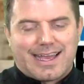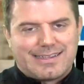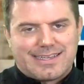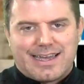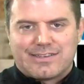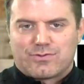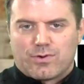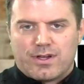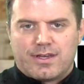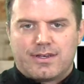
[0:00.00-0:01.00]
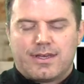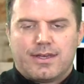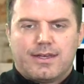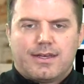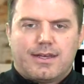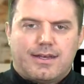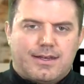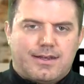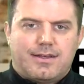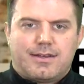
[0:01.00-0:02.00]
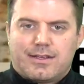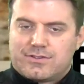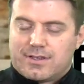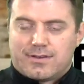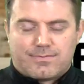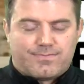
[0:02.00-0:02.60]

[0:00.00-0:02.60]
Haytie's run as a